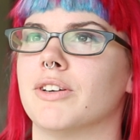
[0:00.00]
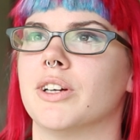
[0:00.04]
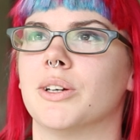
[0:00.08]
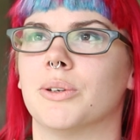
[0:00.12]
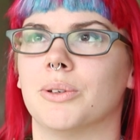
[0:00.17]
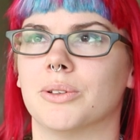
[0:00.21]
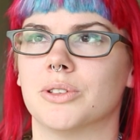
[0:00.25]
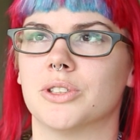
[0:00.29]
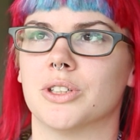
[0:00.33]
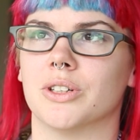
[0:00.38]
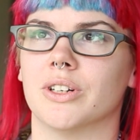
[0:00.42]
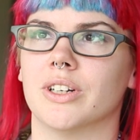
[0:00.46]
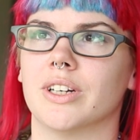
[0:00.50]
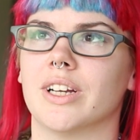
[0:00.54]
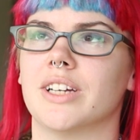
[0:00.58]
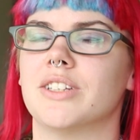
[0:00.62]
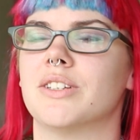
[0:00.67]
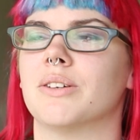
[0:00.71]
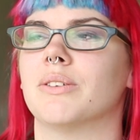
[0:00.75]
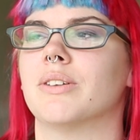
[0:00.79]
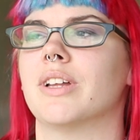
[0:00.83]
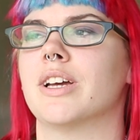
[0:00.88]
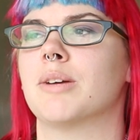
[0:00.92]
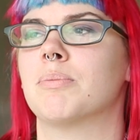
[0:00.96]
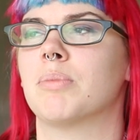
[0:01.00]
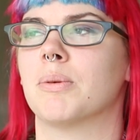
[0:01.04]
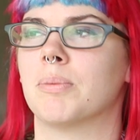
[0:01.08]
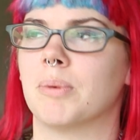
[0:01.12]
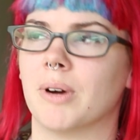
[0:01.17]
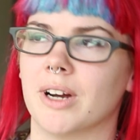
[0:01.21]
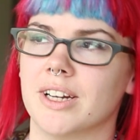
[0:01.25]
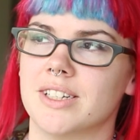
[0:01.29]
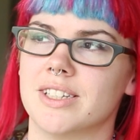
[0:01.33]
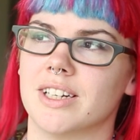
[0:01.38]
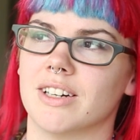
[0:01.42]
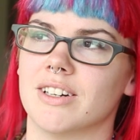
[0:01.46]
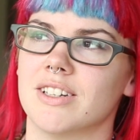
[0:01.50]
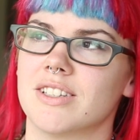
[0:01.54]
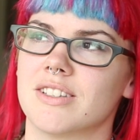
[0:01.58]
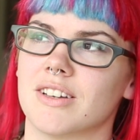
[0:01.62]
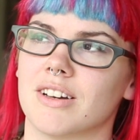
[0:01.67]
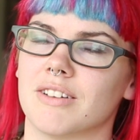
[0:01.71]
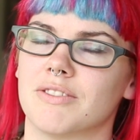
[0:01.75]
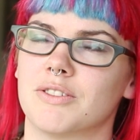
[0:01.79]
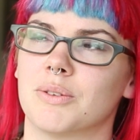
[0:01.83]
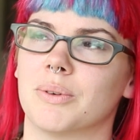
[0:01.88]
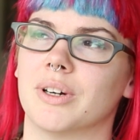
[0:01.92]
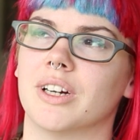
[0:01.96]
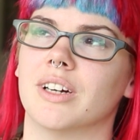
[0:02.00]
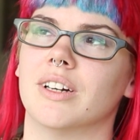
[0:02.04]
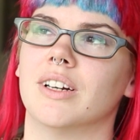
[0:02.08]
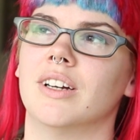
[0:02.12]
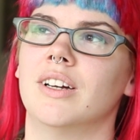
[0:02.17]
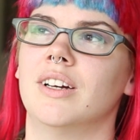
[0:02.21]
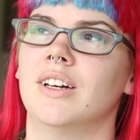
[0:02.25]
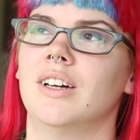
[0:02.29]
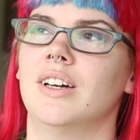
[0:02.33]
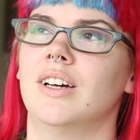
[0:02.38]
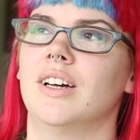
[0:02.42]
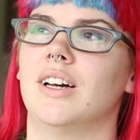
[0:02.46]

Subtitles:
free culture, and I don't like proprietary software.